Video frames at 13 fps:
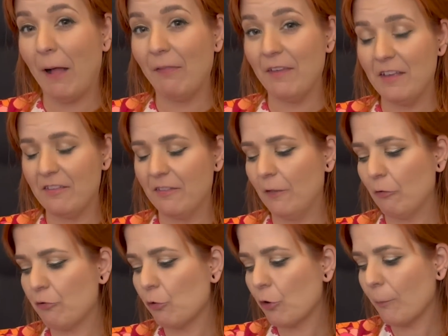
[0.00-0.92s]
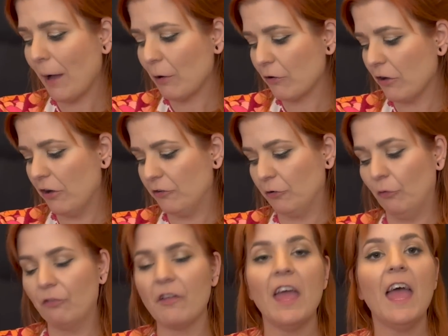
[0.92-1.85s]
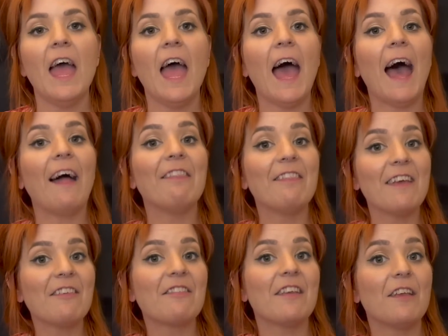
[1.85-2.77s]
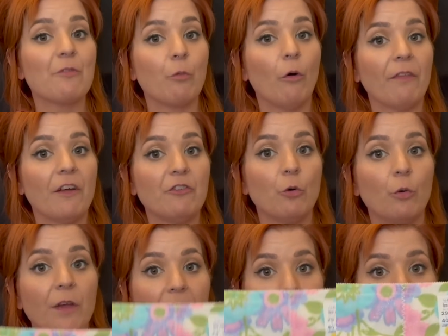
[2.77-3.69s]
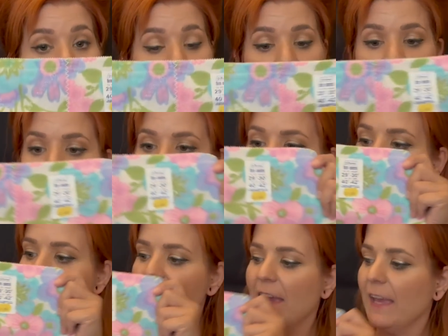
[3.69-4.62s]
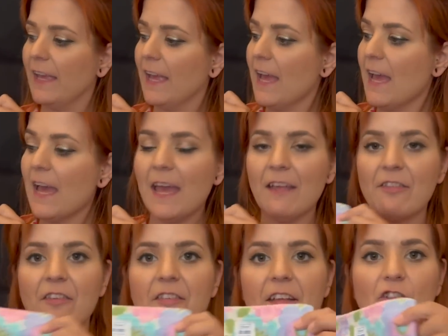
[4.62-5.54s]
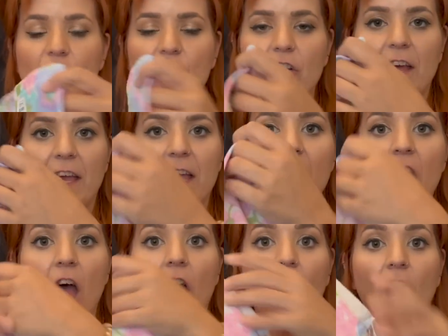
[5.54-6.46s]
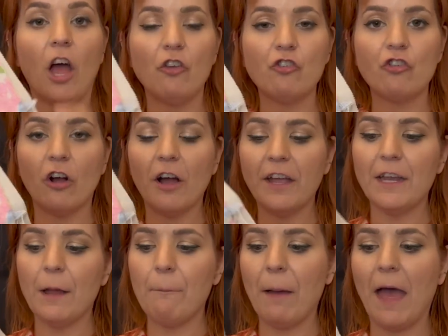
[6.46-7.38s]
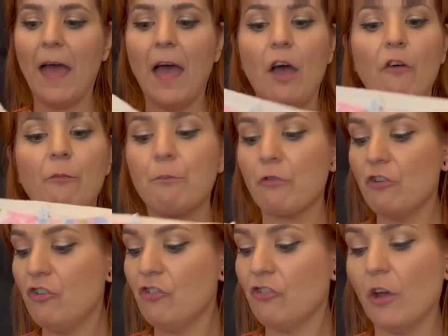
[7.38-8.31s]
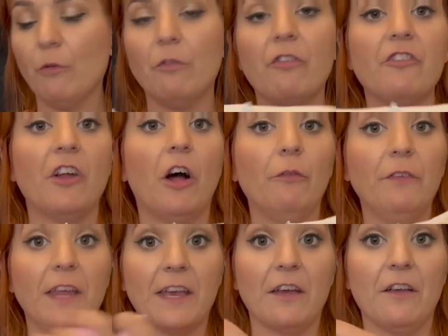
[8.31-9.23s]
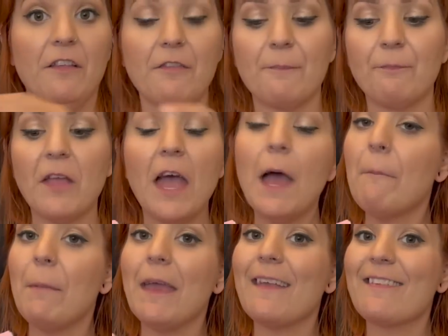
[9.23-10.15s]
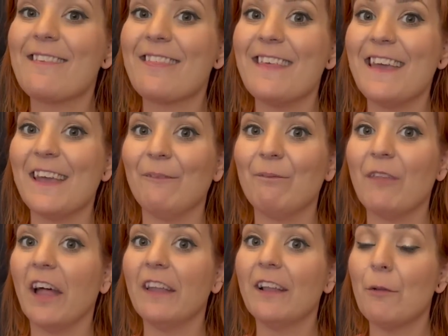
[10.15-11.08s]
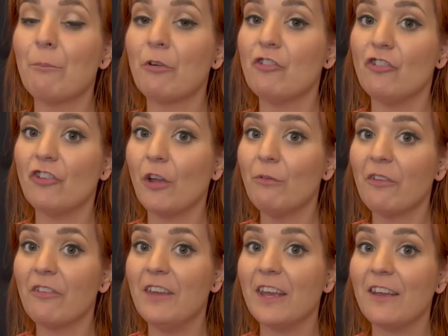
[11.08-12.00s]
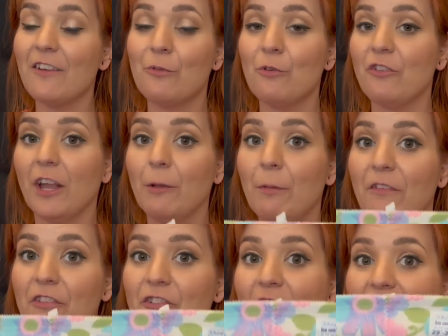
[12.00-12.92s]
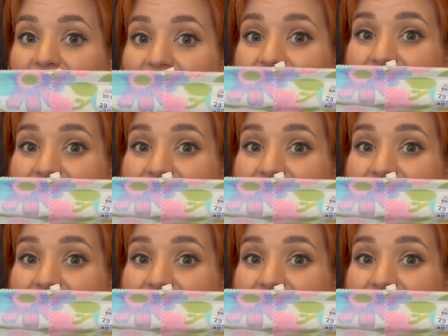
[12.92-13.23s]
these and they'll talk about girdles, and this is what they're talking about. Now, as you can see, it's essentially a giant pair of Bridget Jones style knickers. But here's the thing, unlike Bridget Jones's knickers, which had a bit of stretch,